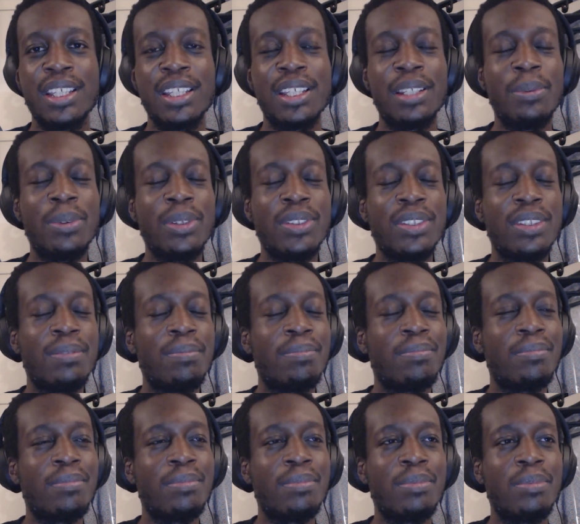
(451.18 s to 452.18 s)
It wasn't
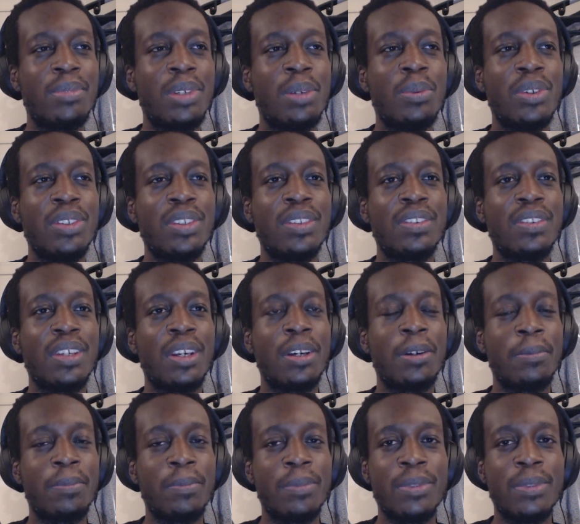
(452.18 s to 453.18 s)

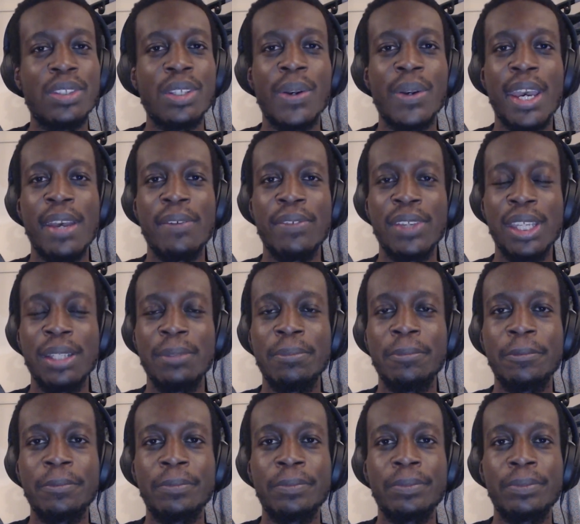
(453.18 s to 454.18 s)
so heavy.
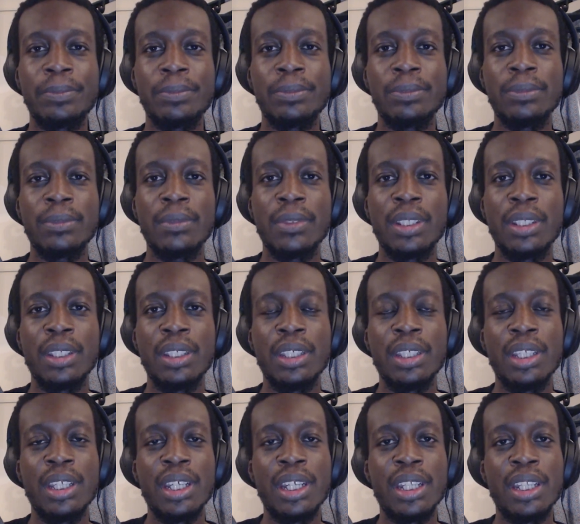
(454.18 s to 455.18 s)

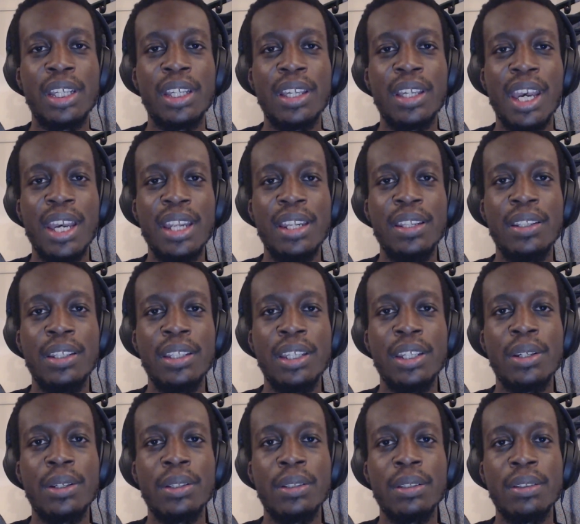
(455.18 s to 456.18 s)
And I had,
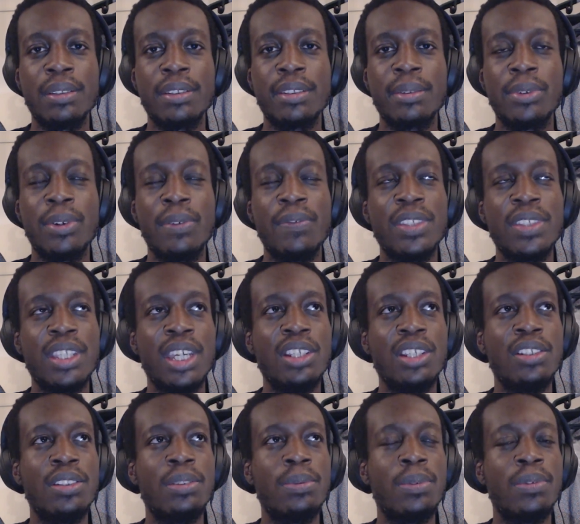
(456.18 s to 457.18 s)
some
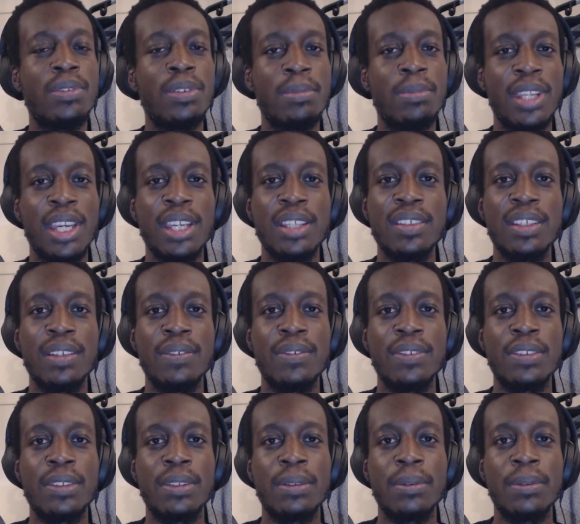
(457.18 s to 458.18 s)
conversations with some
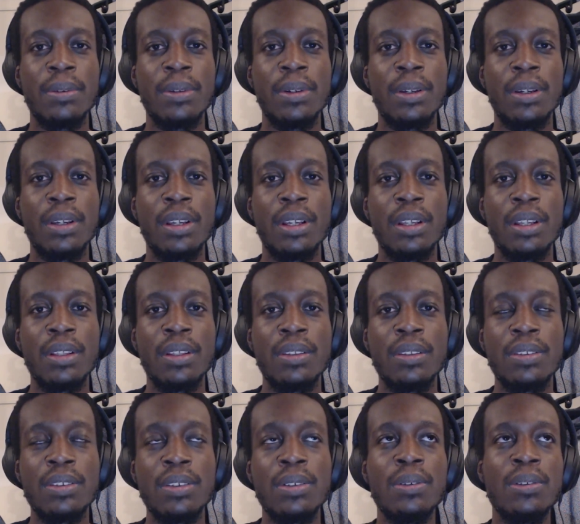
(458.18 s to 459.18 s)
natives
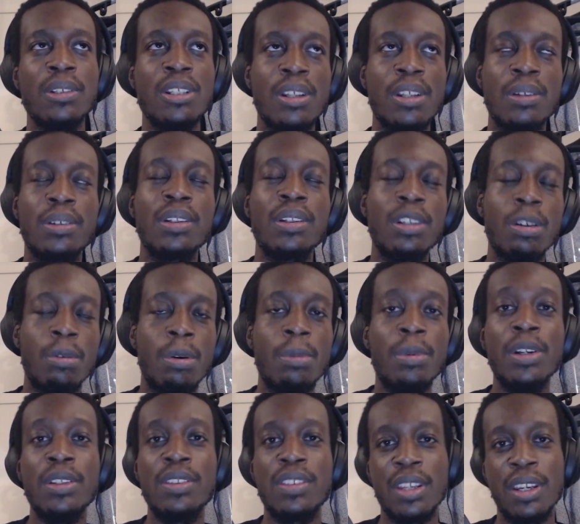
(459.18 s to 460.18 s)
to,
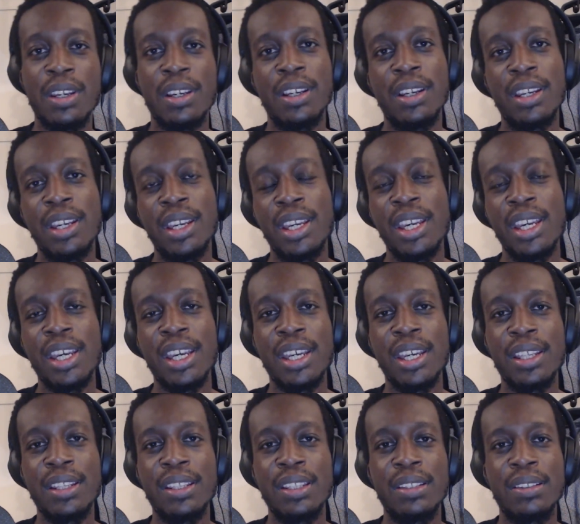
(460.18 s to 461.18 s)
Kumamoto,
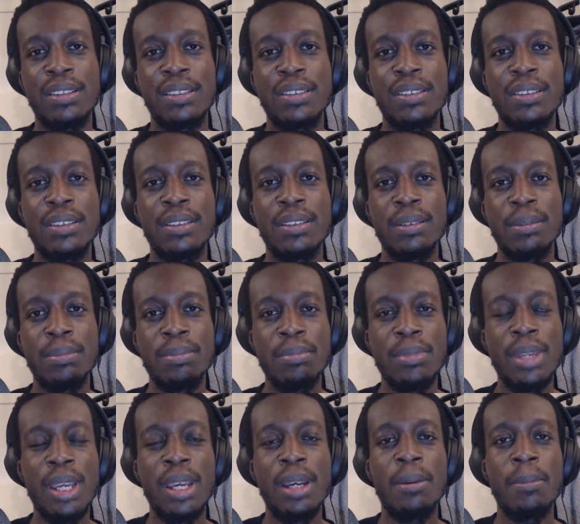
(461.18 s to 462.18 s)
and
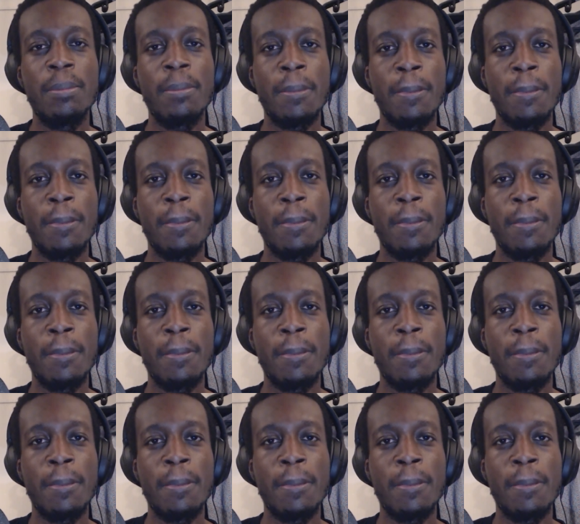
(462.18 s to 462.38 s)
yeah,